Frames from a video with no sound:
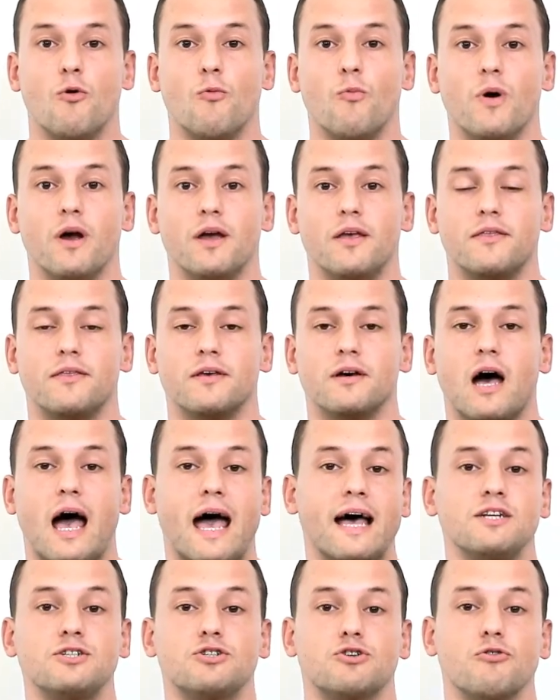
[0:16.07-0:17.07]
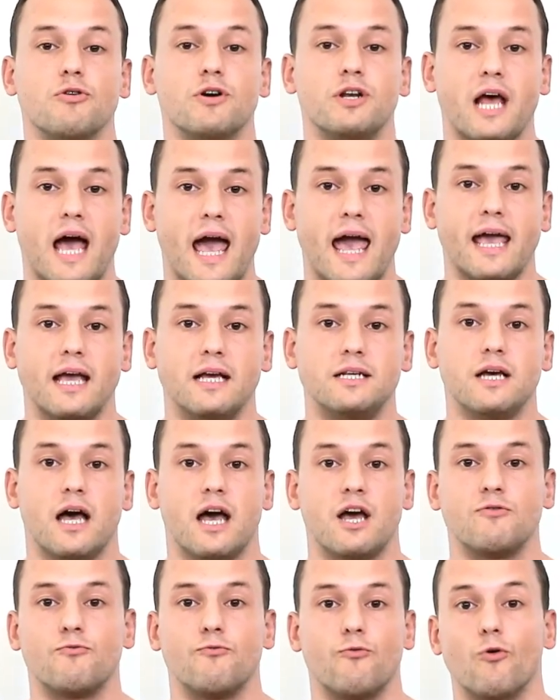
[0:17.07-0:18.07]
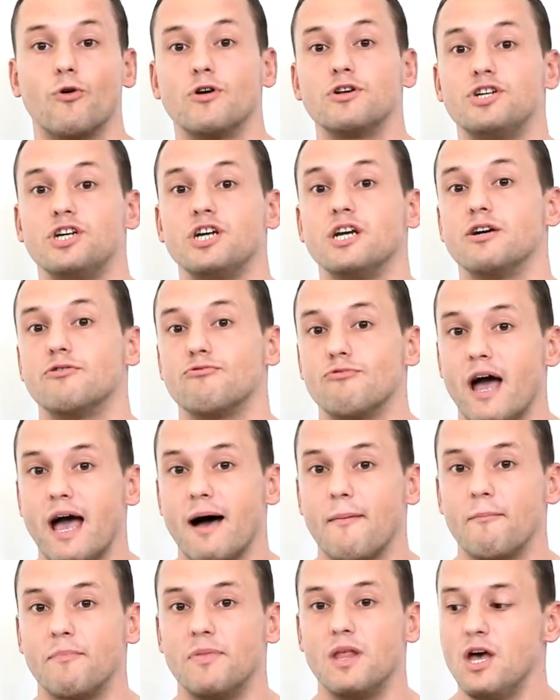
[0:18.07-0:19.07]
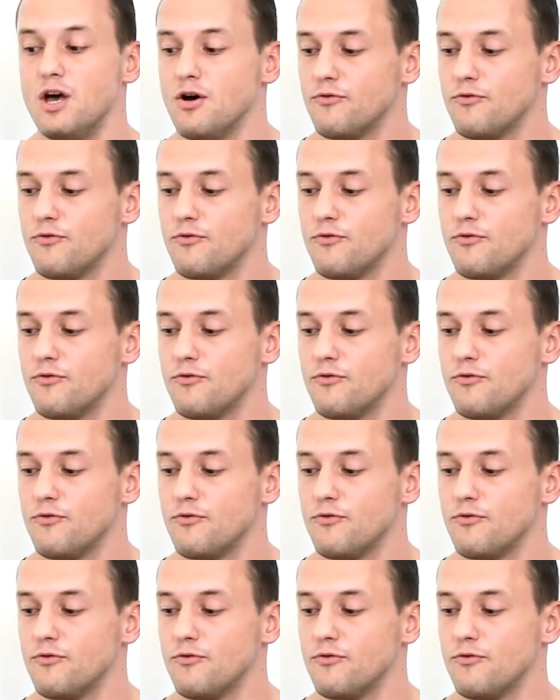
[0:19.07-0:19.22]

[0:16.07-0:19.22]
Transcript: with Android 8 and 4G RAM.